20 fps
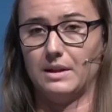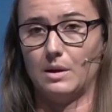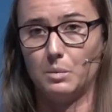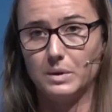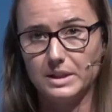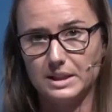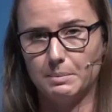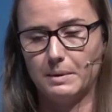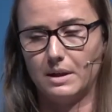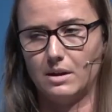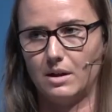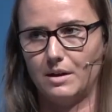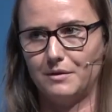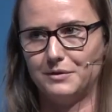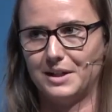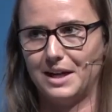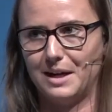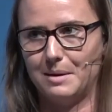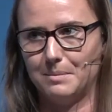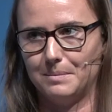that we spent a lot of
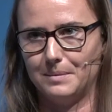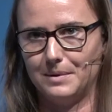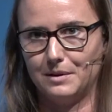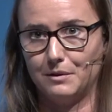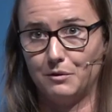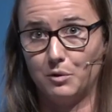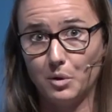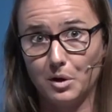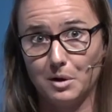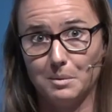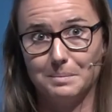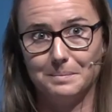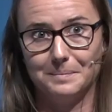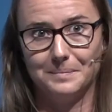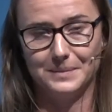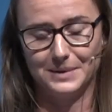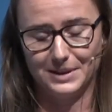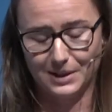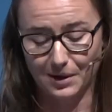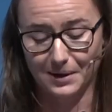time at the
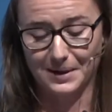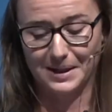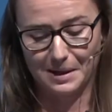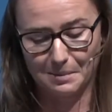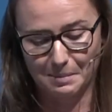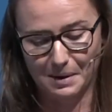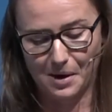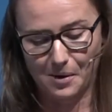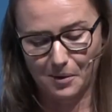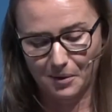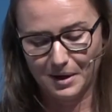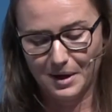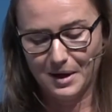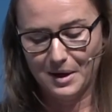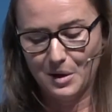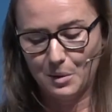forum talking about,